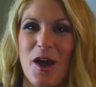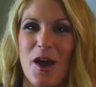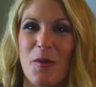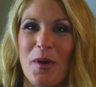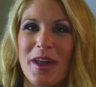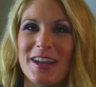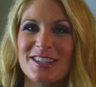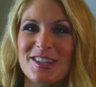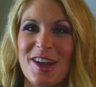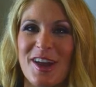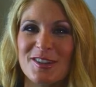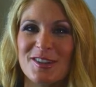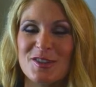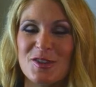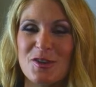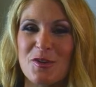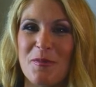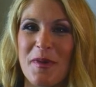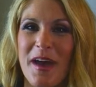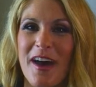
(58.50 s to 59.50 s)
I want to talk
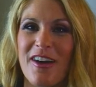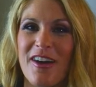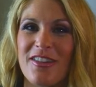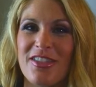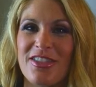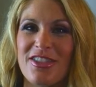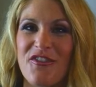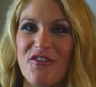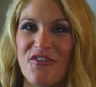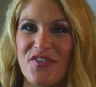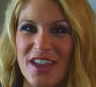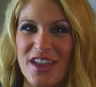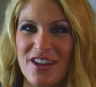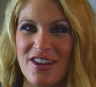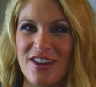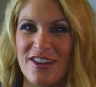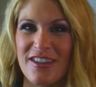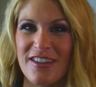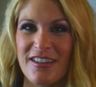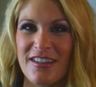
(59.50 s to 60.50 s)
to you about the
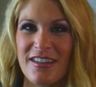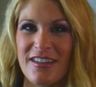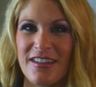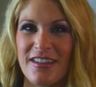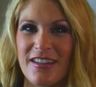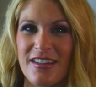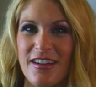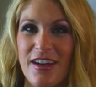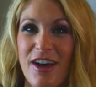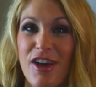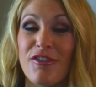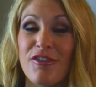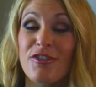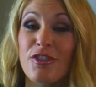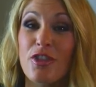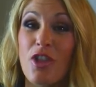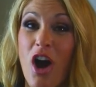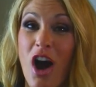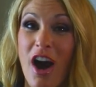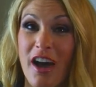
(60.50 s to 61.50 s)
fear of
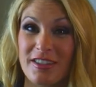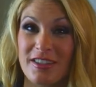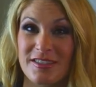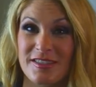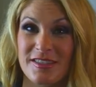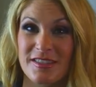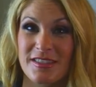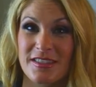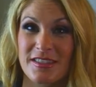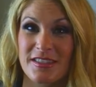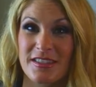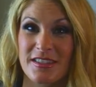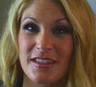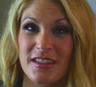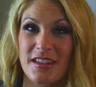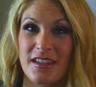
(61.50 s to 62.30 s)
loss.